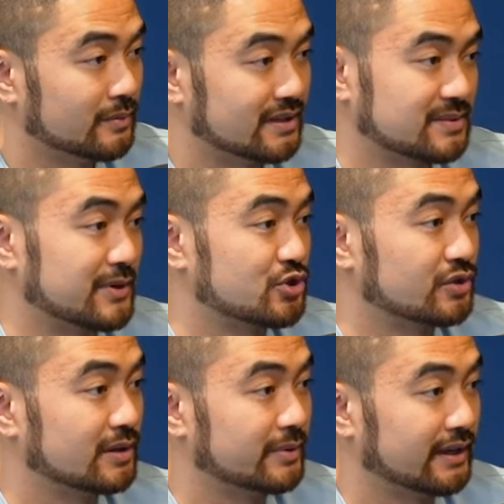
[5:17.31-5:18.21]

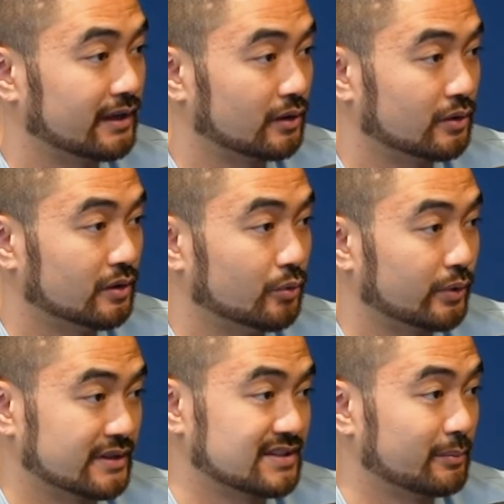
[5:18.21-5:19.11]
especially being
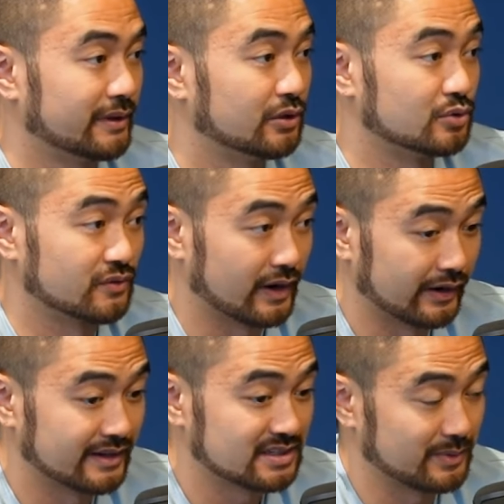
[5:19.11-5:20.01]
with somebody who's very
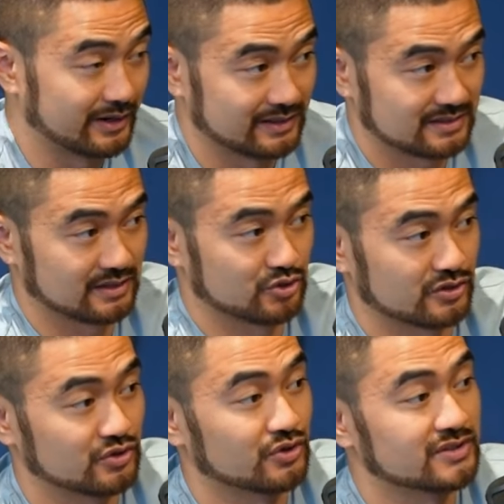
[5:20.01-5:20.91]
experienced, such
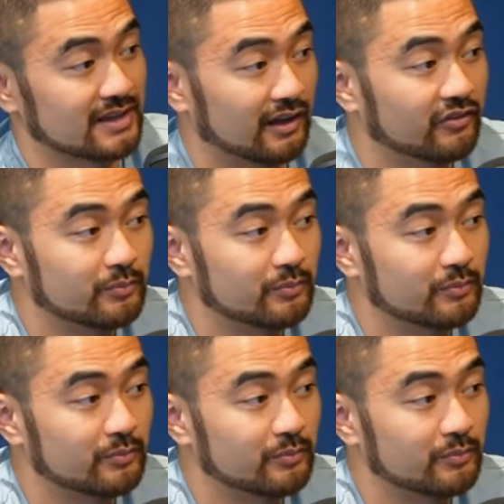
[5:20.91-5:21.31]
as yourself,